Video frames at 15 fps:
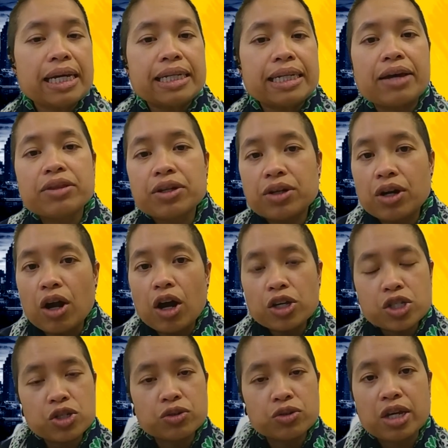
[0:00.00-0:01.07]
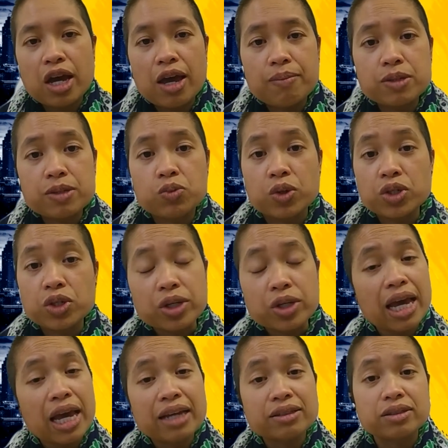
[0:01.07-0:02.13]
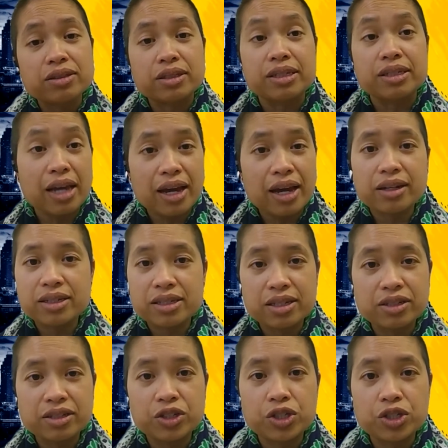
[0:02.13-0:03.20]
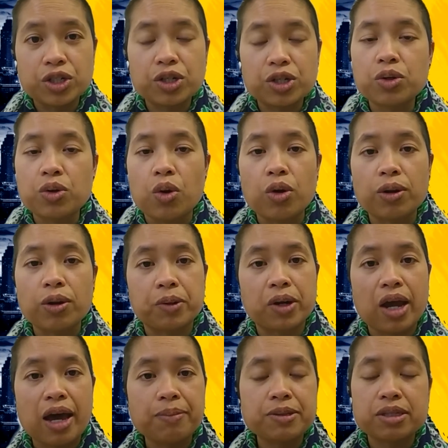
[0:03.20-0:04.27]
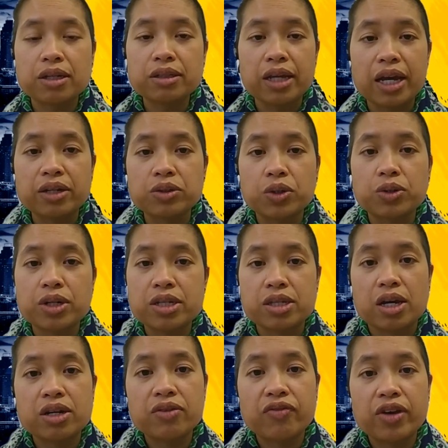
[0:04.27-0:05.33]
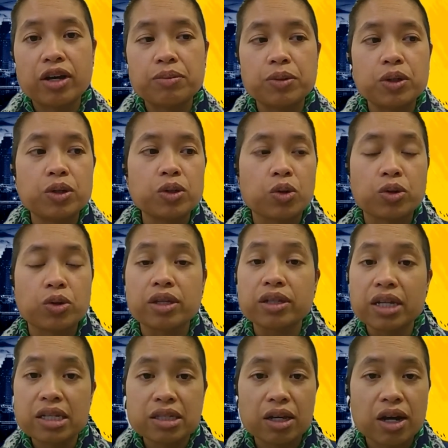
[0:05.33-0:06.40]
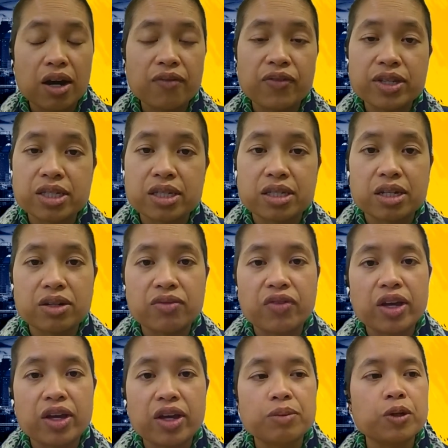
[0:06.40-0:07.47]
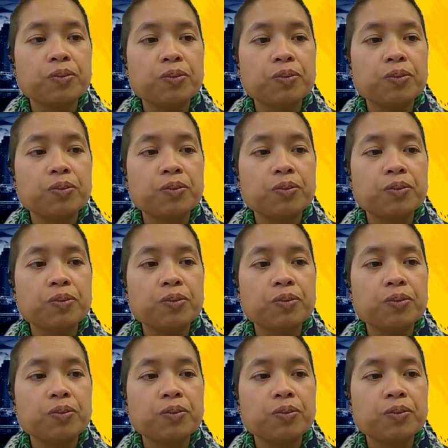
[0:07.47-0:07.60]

Now, there are also times where you can't get a signature, or perhaps the landlord is unavailable or the leasing office is unavailable.